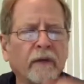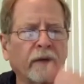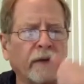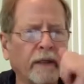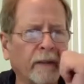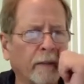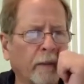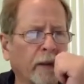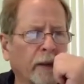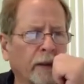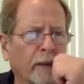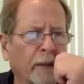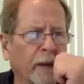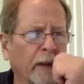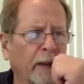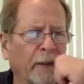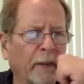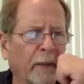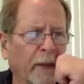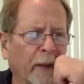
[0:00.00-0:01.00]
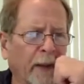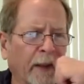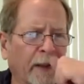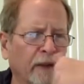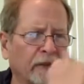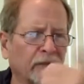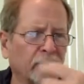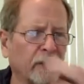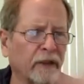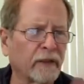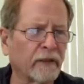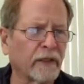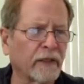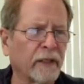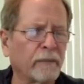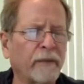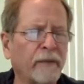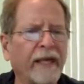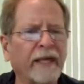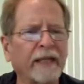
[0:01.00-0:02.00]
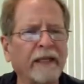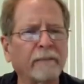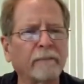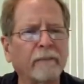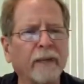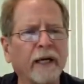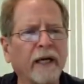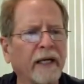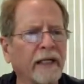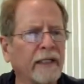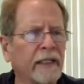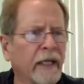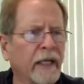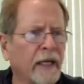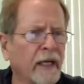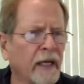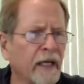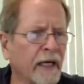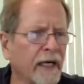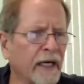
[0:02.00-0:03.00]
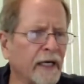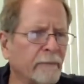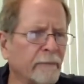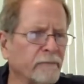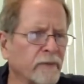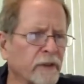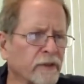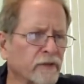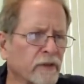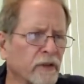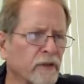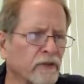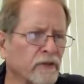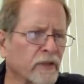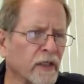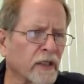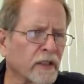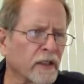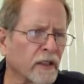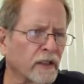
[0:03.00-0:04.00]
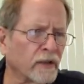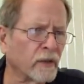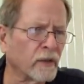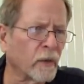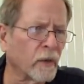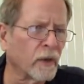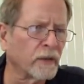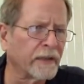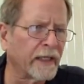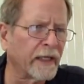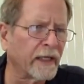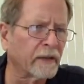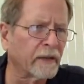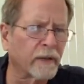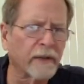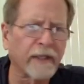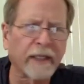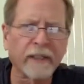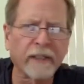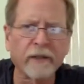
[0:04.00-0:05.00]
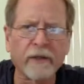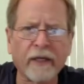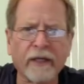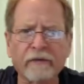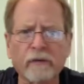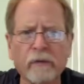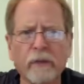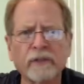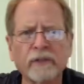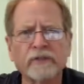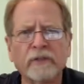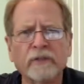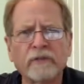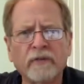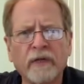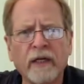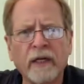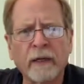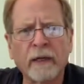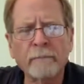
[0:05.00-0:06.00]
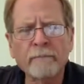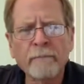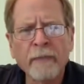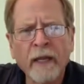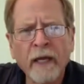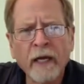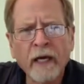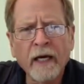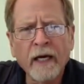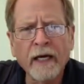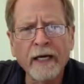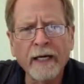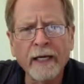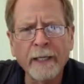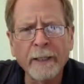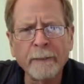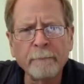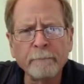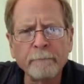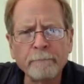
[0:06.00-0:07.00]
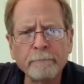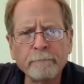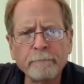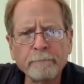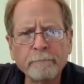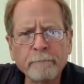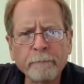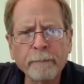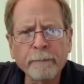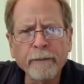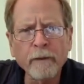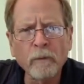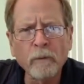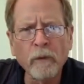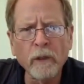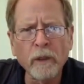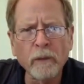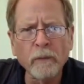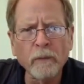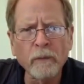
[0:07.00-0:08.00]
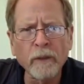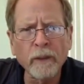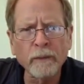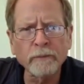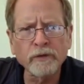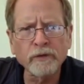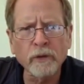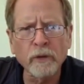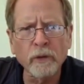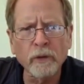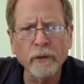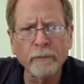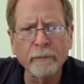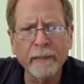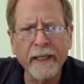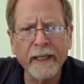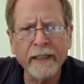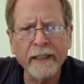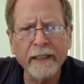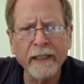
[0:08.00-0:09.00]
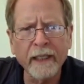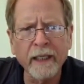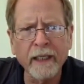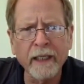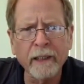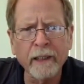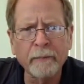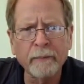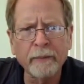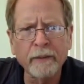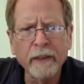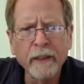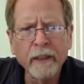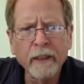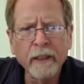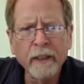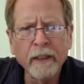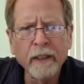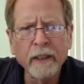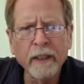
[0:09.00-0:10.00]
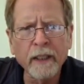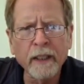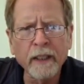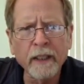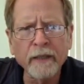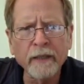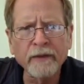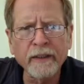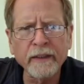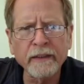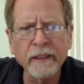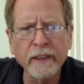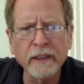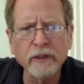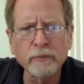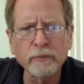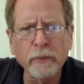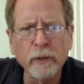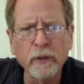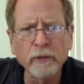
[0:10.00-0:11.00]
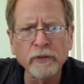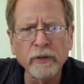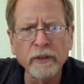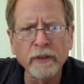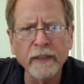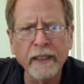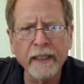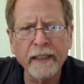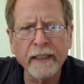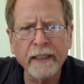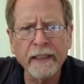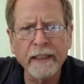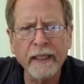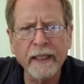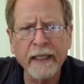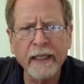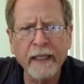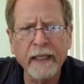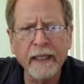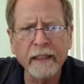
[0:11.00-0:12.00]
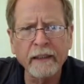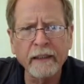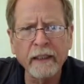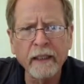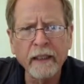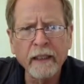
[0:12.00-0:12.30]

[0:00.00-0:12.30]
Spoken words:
it works really well. Keep that in mind. Let's continue on down. Okay, I don't have questions there. I'm scrolling back up. I think Dennis posted that again.